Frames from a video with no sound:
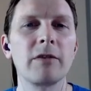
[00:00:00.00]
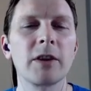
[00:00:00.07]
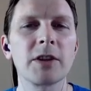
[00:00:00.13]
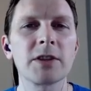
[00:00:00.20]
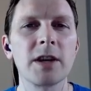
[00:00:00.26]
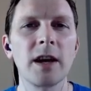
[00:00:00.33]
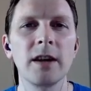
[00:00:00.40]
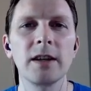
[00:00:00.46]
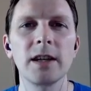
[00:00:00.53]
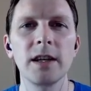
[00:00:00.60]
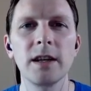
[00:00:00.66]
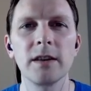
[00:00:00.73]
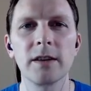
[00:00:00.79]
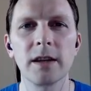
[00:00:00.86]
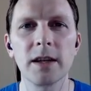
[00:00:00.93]

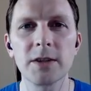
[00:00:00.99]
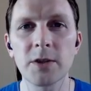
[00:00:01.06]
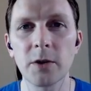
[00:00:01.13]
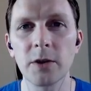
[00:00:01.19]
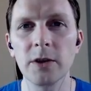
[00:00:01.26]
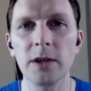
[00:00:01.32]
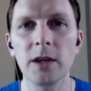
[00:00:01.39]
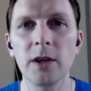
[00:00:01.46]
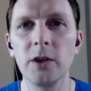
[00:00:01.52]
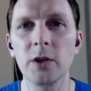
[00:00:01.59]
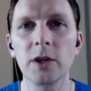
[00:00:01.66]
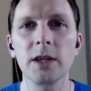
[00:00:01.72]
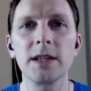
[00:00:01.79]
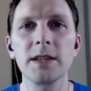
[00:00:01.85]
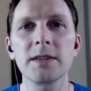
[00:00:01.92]
functionality that I showed earlier, you
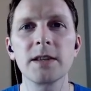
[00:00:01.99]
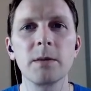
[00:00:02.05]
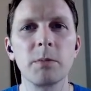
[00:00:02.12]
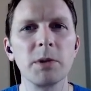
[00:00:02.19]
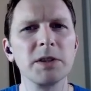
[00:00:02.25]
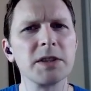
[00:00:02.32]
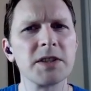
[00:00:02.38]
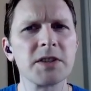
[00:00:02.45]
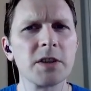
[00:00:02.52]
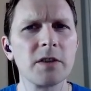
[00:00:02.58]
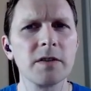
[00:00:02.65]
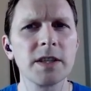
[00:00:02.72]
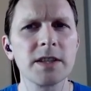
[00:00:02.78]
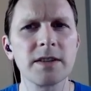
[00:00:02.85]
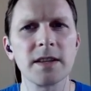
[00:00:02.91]
could easily build a
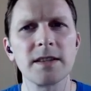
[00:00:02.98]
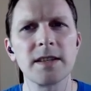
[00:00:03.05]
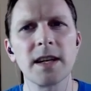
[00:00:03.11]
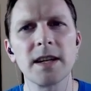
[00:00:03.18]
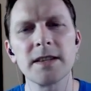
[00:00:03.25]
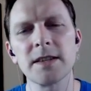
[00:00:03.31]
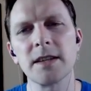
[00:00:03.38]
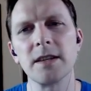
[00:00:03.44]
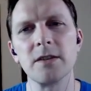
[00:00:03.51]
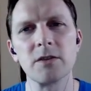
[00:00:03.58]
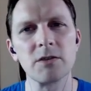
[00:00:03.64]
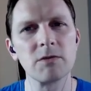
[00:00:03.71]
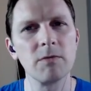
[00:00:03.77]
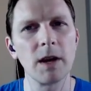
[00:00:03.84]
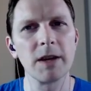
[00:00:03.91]
service that takes in
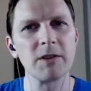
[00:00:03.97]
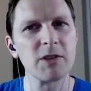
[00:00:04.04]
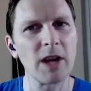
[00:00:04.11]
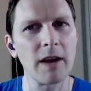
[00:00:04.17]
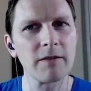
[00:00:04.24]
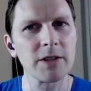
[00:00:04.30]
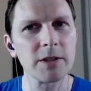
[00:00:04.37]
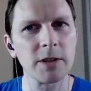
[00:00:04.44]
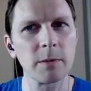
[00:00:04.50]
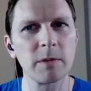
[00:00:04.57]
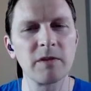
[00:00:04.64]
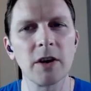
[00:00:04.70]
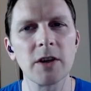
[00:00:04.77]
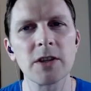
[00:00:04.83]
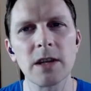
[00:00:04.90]
a JavaScript
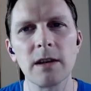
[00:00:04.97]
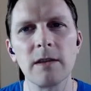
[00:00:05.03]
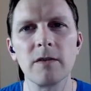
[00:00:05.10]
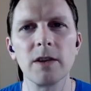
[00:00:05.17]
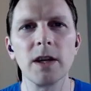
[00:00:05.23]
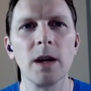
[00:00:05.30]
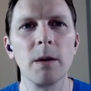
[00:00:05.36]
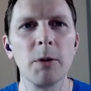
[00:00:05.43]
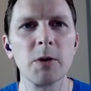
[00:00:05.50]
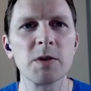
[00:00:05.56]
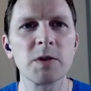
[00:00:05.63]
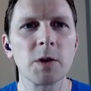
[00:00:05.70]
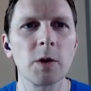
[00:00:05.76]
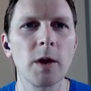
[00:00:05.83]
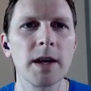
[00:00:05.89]
function via a
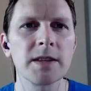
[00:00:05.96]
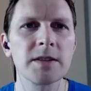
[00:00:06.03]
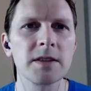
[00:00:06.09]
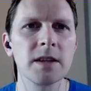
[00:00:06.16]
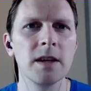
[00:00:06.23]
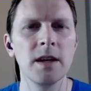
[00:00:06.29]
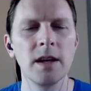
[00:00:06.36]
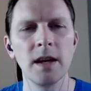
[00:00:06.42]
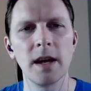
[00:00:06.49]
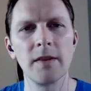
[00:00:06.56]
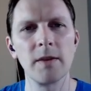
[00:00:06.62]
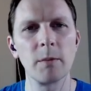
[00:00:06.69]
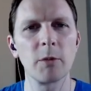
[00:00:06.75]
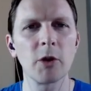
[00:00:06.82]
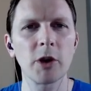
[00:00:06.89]
post request, and
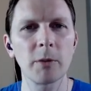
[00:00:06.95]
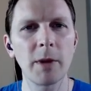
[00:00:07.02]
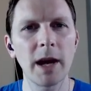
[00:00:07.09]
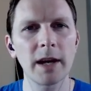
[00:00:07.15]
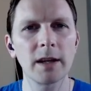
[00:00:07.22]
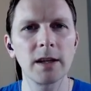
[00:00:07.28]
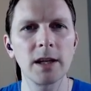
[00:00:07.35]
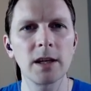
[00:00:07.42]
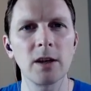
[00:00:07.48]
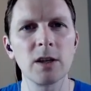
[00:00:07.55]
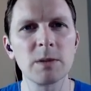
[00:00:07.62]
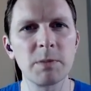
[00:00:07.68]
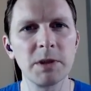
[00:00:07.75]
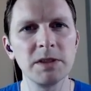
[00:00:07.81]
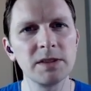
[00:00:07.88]
then programmatically calls
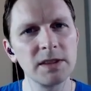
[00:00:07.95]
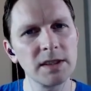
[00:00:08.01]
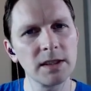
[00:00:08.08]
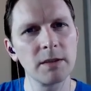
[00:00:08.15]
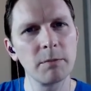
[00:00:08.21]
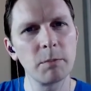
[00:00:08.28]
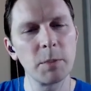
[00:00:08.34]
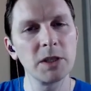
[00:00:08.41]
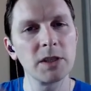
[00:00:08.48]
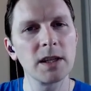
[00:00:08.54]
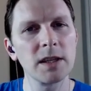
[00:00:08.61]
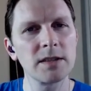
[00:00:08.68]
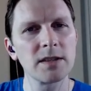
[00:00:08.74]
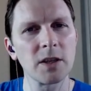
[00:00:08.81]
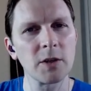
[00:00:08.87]

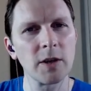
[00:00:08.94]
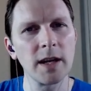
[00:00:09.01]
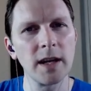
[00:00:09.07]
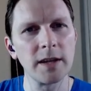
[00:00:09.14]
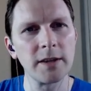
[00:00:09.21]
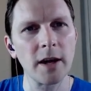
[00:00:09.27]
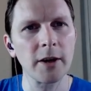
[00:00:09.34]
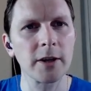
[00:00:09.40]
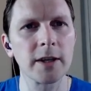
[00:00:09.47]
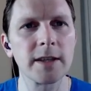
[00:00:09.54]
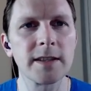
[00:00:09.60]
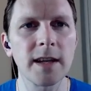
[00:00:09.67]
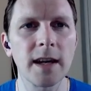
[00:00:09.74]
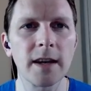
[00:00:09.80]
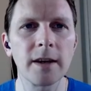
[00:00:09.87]
buildkit to create a Docker
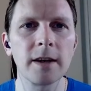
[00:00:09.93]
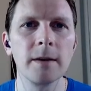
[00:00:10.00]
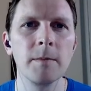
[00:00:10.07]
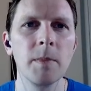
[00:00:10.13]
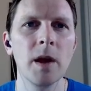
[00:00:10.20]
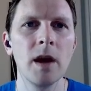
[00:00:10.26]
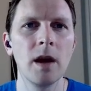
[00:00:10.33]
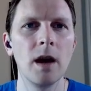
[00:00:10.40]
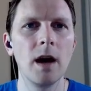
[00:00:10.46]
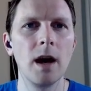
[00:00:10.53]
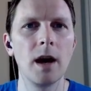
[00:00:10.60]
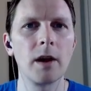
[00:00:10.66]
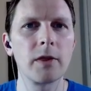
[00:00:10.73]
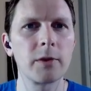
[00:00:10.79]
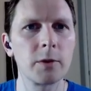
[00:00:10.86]
container,
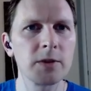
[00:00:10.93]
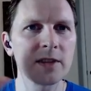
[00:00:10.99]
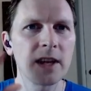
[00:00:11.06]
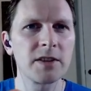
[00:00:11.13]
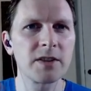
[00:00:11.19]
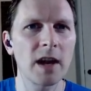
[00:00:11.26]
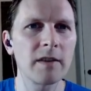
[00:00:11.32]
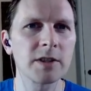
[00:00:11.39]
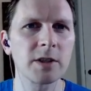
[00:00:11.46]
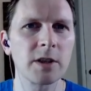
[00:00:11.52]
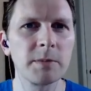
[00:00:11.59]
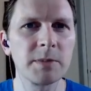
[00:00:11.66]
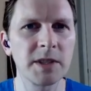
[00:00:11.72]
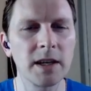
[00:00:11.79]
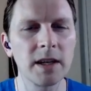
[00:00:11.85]
throws that
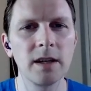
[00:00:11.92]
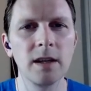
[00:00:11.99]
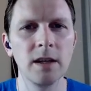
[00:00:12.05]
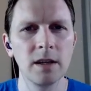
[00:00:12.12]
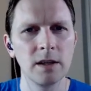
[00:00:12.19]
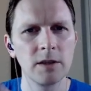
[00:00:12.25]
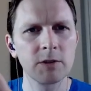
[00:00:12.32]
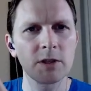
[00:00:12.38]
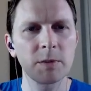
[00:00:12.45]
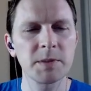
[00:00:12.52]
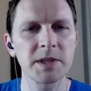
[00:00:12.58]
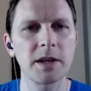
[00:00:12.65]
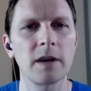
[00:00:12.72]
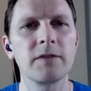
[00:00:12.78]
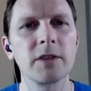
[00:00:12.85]
JavaScript in it,
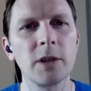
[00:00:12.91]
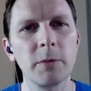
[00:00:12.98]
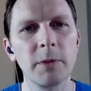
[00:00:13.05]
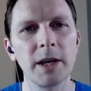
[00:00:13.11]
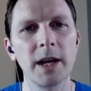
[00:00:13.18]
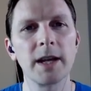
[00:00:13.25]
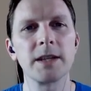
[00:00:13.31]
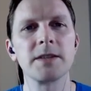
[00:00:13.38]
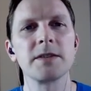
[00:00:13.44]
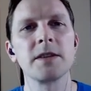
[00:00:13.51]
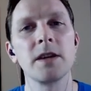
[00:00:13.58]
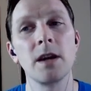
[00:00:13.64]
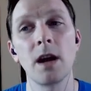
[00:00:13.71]
ships it off to Kubernetes.